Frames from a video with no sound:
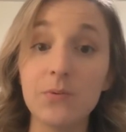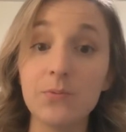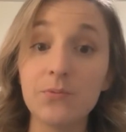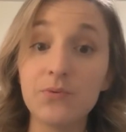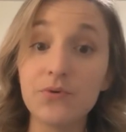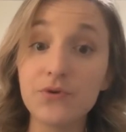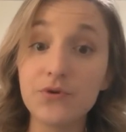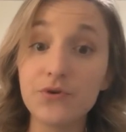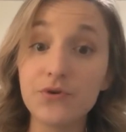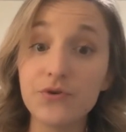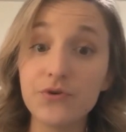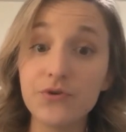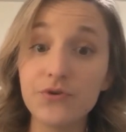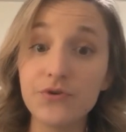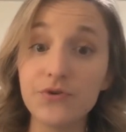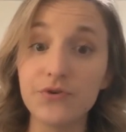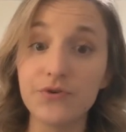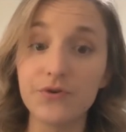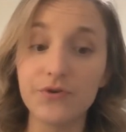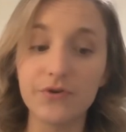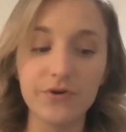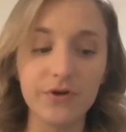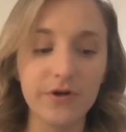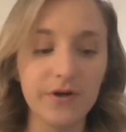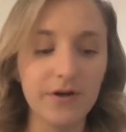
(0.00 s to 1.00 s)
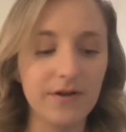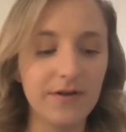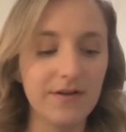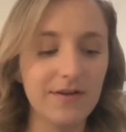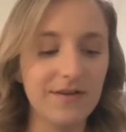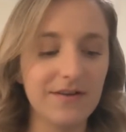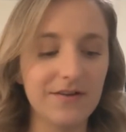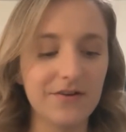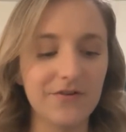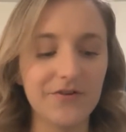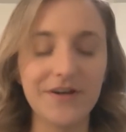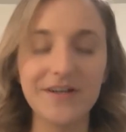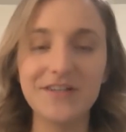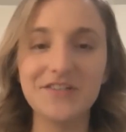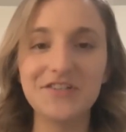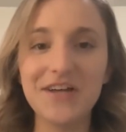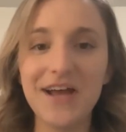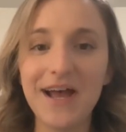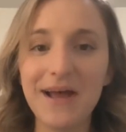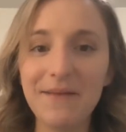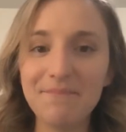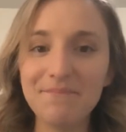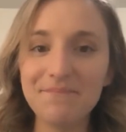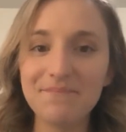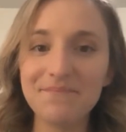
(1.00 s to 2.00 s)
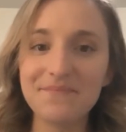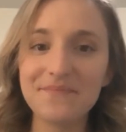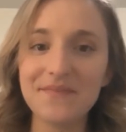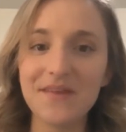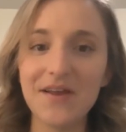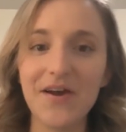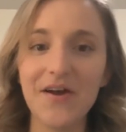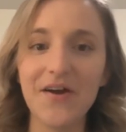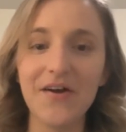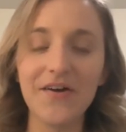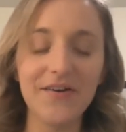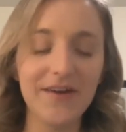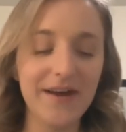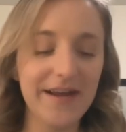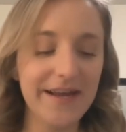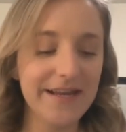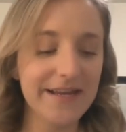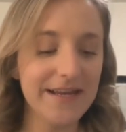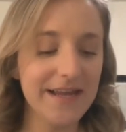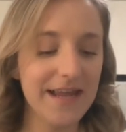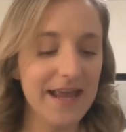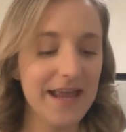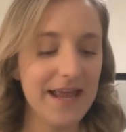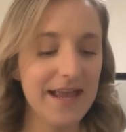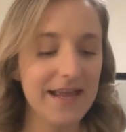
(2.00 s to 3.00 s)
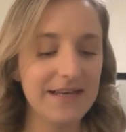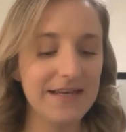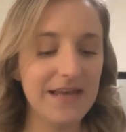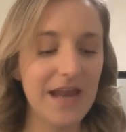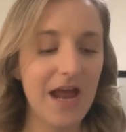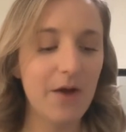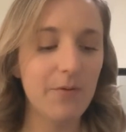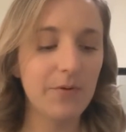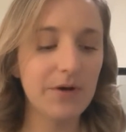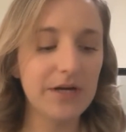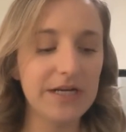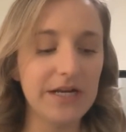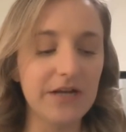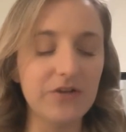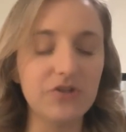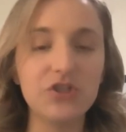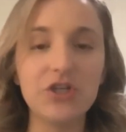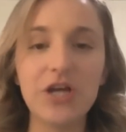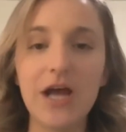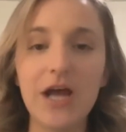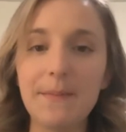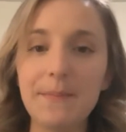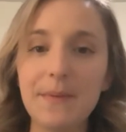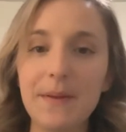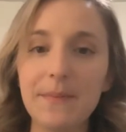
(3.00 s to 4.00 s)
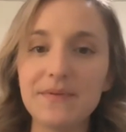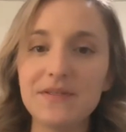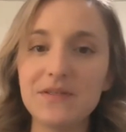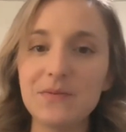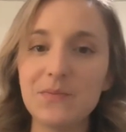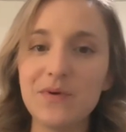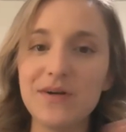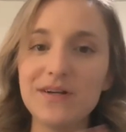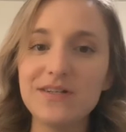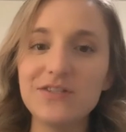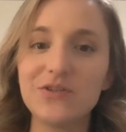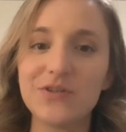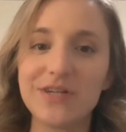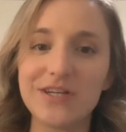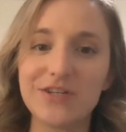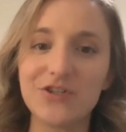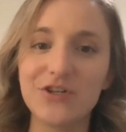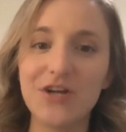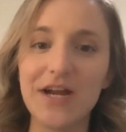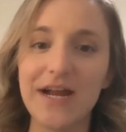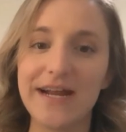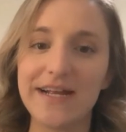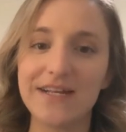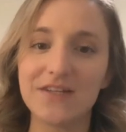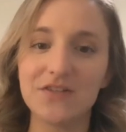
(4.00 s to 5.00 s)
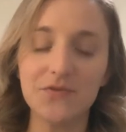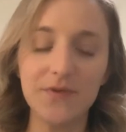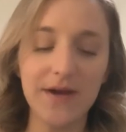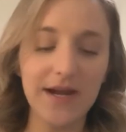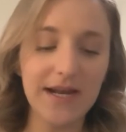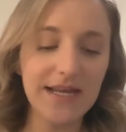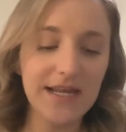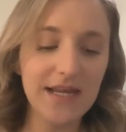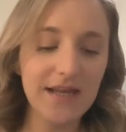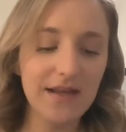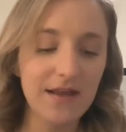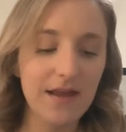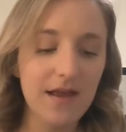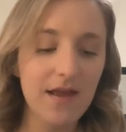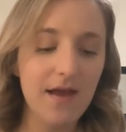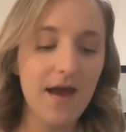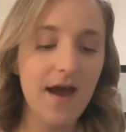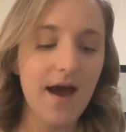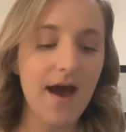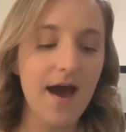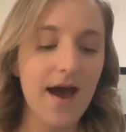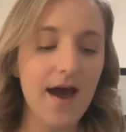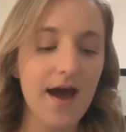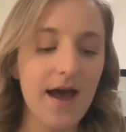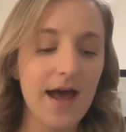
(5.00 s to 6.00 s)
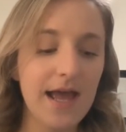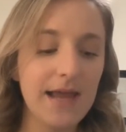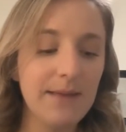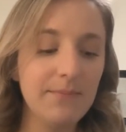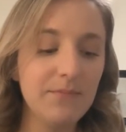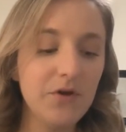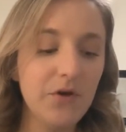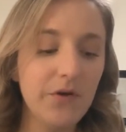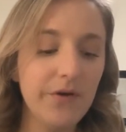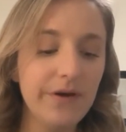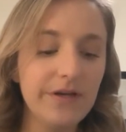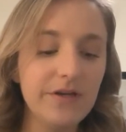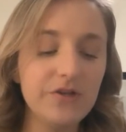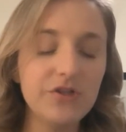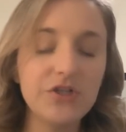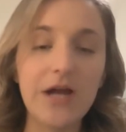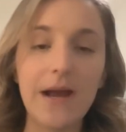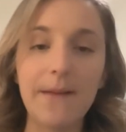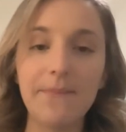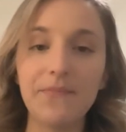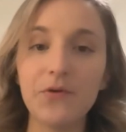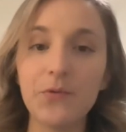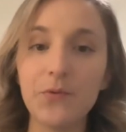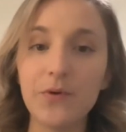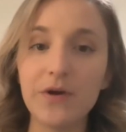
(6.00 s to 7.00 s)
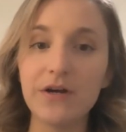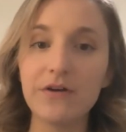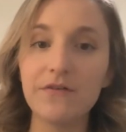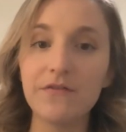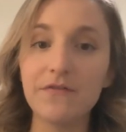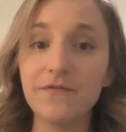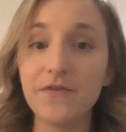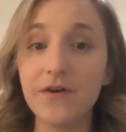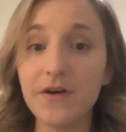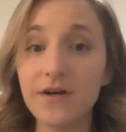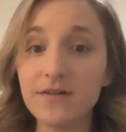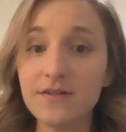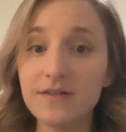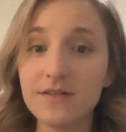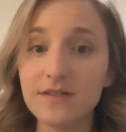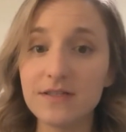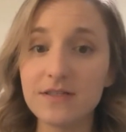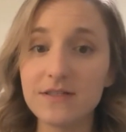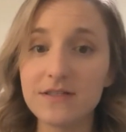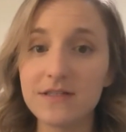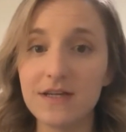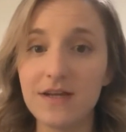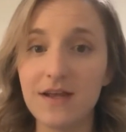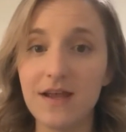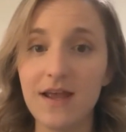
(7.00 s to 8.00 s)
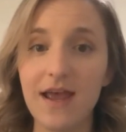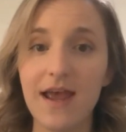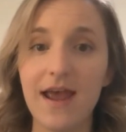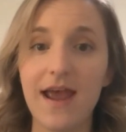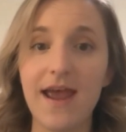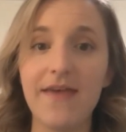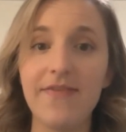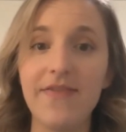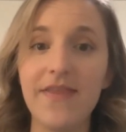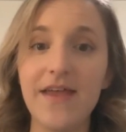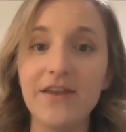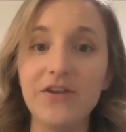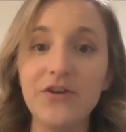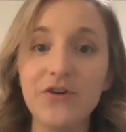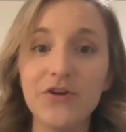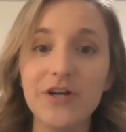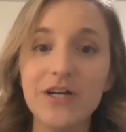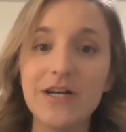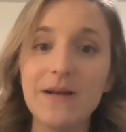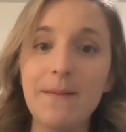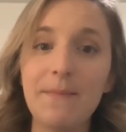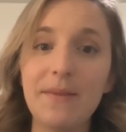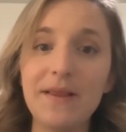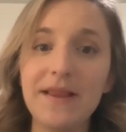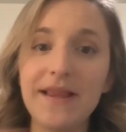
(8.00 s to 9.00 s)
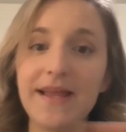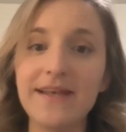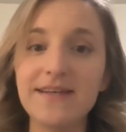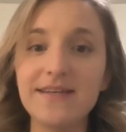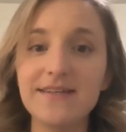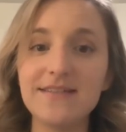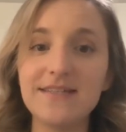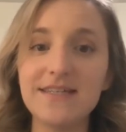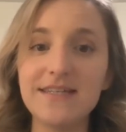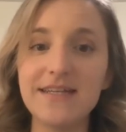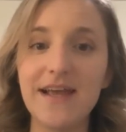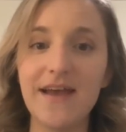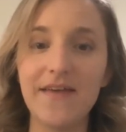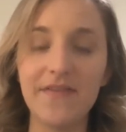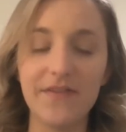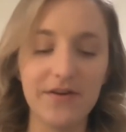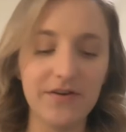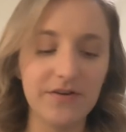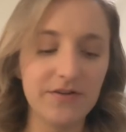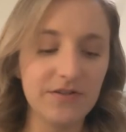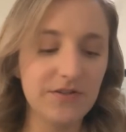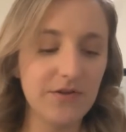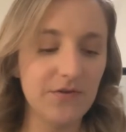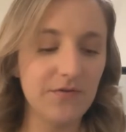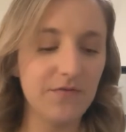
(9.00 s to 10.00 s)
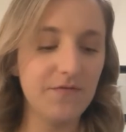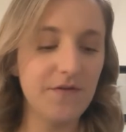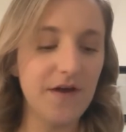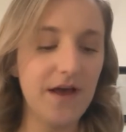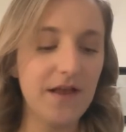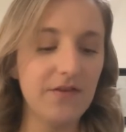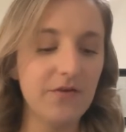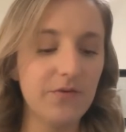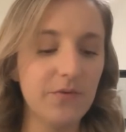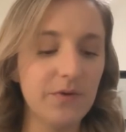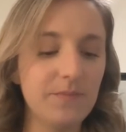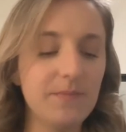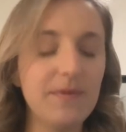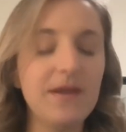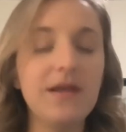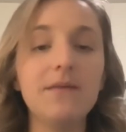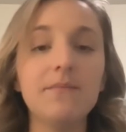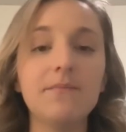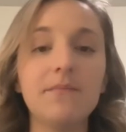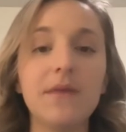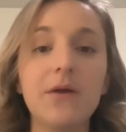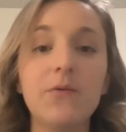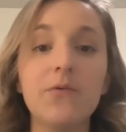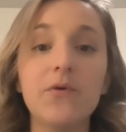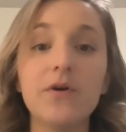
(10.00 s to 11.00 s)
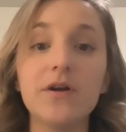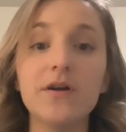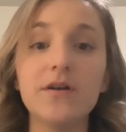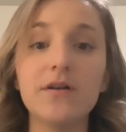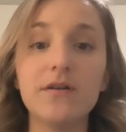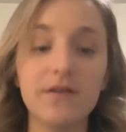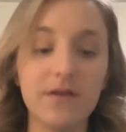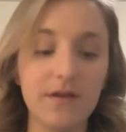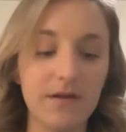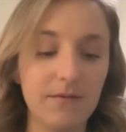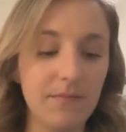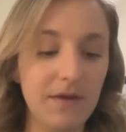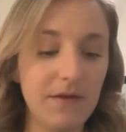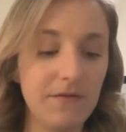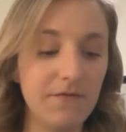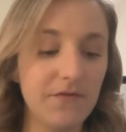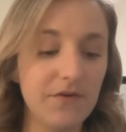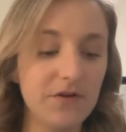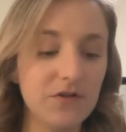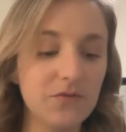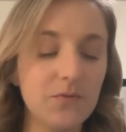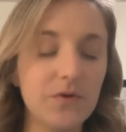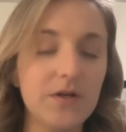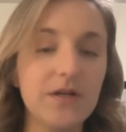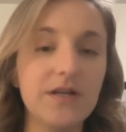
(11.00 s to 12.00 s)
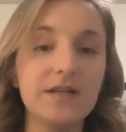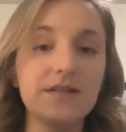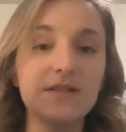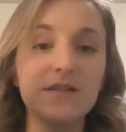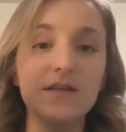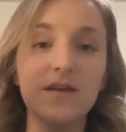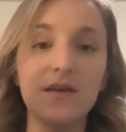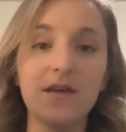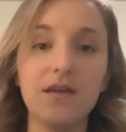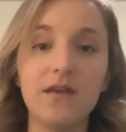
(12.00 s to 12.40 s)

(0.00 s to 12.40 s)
Prr. Great job. All right. Now we're going to chop up some words, so get your hands ready. I'm going to chop the word first, and then you're going to blend it together. So follow with me. My word, my first word is